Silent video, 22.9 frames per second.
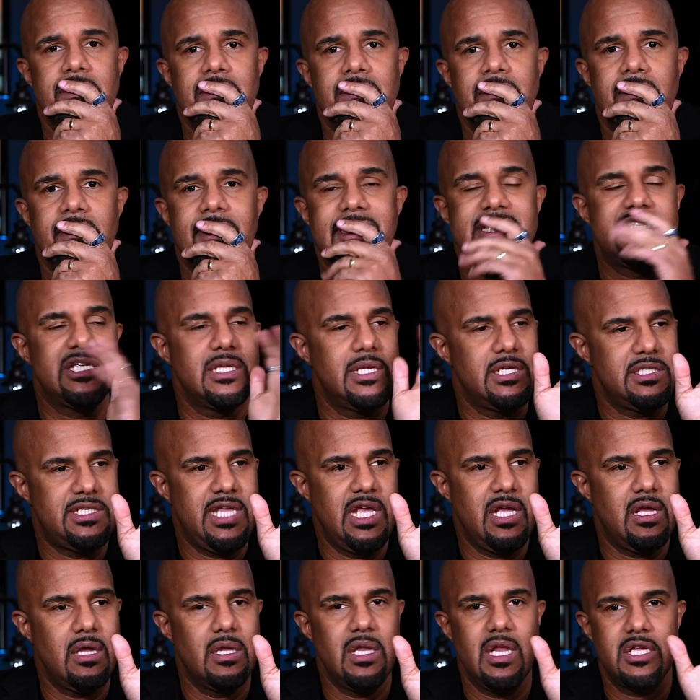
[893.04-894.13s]

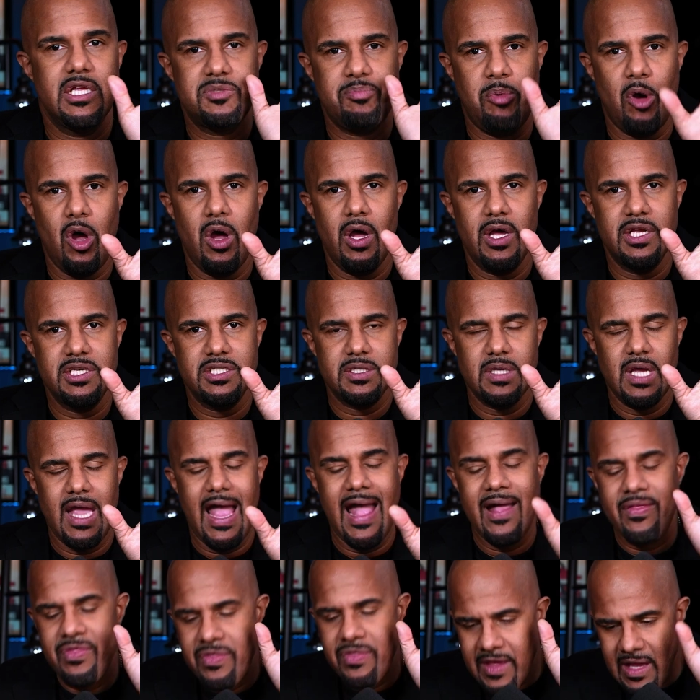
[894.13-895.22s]
Let's pause
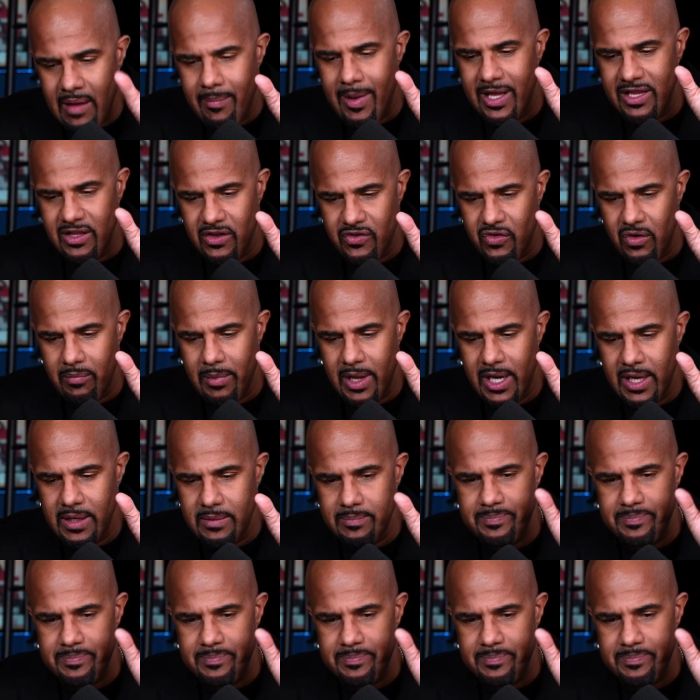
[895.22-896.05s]
and think about this for a minute.